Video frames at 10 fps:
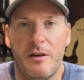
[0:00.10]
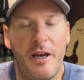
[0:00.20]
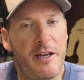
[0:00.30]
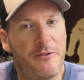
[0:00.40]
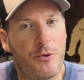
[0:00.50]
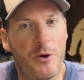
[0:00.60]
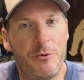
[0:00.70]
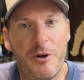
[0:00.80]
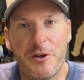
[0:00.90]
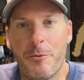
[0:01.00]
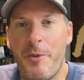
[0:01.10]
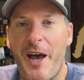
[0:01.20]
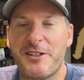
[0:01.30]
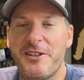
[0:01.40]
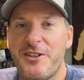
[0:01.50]
Hey everyone, welcome
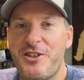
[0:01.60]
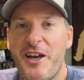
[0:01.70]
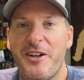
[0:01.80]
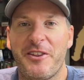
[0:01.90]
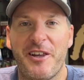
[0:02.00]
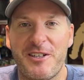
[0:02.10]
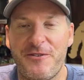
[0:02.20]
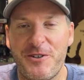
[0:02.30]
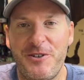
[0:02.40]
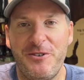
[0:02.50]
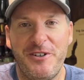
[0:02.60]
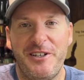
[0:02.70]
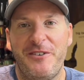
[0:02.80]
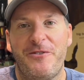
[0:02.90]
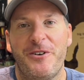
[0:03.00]
back to the channel. Thanks for tuning
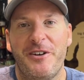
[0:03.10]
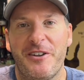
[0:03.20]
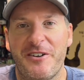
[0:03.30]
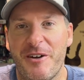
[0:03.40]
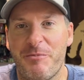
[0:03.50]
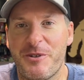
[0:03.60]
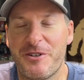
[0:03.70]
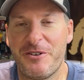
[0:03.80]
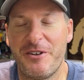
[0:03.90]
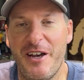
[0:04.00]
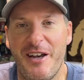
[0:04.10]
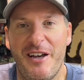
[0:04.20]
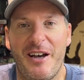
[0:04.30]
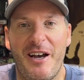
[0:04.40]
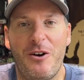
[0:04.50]
in for another episode.
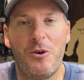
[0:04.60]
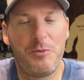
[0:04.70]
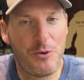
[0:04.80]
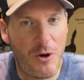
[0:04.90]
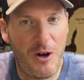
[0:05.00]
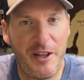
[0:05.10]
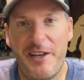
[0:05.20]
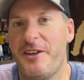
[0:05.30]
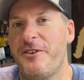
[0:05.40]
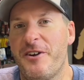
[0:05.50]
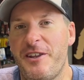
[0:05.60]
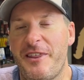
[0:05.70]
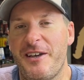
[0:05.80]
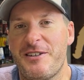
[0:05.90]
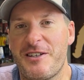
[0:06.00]
I hope you all had a great
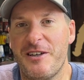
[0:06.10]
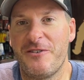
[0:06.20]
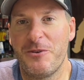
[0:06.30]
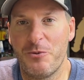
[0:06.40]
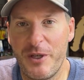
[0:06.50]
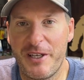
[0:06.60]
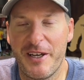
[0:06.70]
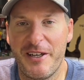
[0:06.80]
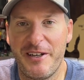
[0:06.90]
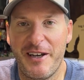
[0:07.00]
Thanksgiving weekend.